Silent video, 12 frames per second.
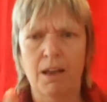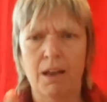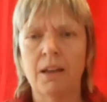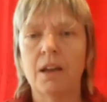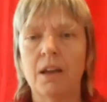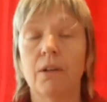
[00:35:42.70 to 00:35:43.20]

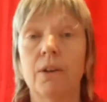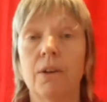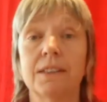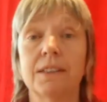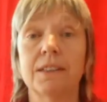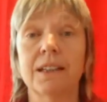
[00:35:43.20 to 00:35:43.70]
all
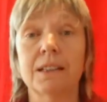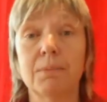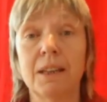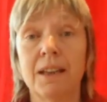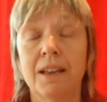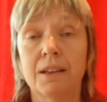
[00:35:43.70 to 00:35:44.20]
these things.
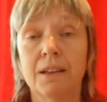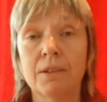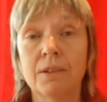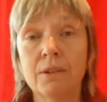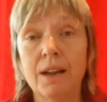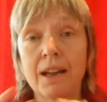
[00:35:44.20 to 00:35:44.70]
But, you
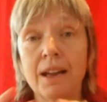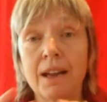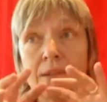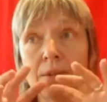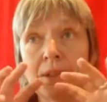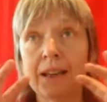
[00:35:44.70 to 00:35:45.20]
know, I
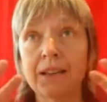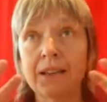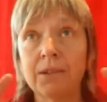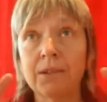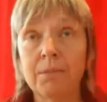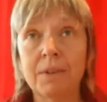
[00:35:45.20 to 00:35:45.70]
would like
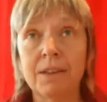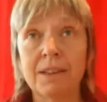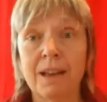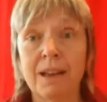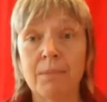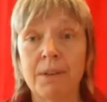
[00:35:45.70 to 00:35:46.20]
to open
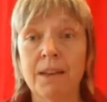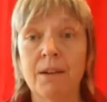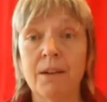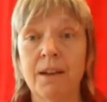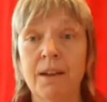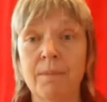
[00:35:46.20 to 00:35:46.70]
it up in
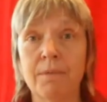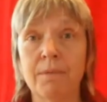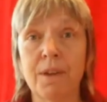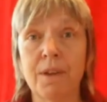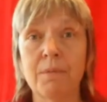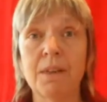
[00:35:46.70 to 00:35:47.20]
our
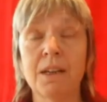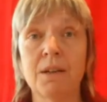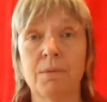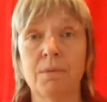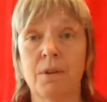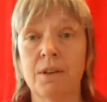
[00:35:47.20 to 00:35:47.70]
feminine
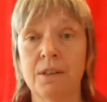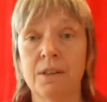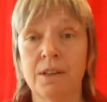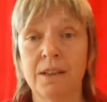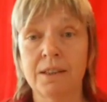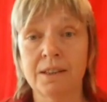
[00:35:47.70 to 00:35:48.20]

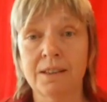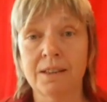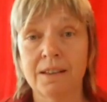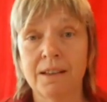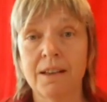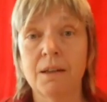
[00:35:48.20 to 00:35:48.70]
qualities,
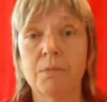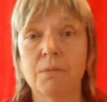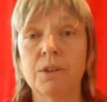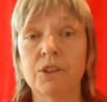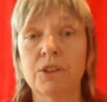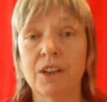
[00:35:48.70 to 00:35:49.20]

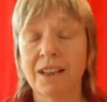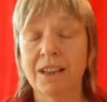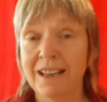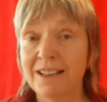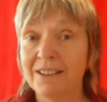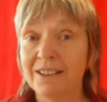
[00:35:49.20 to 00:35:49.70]
which
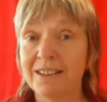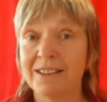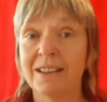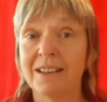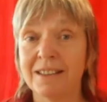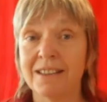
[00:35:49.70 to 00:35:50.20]
radiance
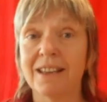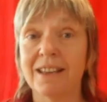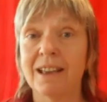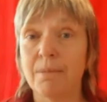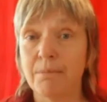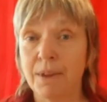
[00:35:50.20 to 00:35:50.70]
is
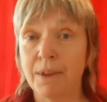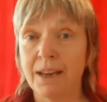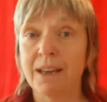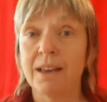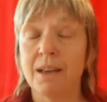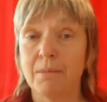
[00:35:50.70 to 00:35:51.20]
a big,
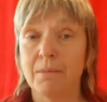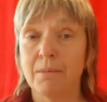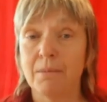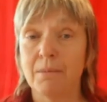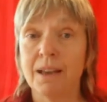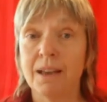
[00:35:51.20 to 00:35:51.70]

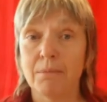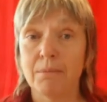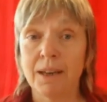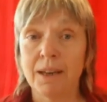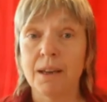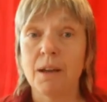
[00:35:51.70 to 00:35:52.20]
big,
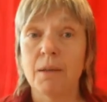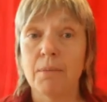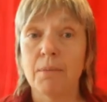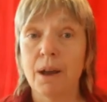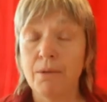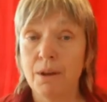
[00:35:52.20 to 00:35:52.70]
big
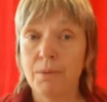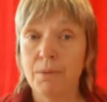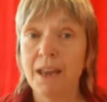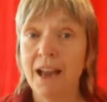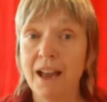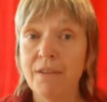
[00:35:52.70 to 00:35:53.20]
power we
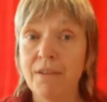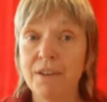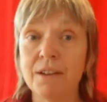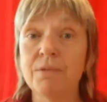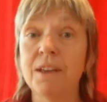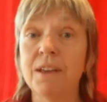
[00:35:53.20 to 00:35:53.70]
have, and
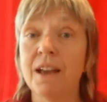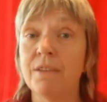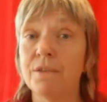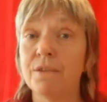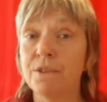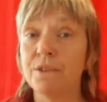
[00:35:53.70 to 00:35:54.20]
we have
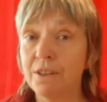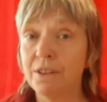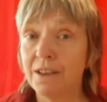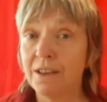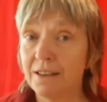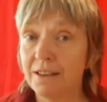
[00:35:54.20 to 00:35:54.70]
not yet